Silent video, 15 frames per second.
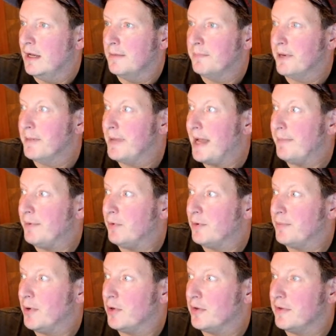But I'm happy
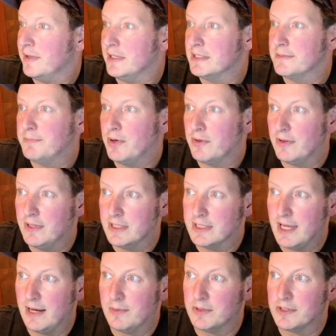with both of these. Both of these
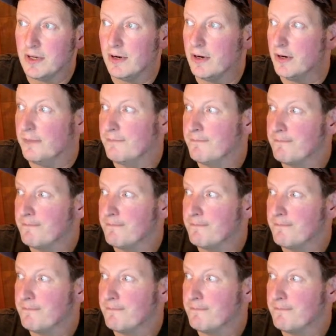cameras are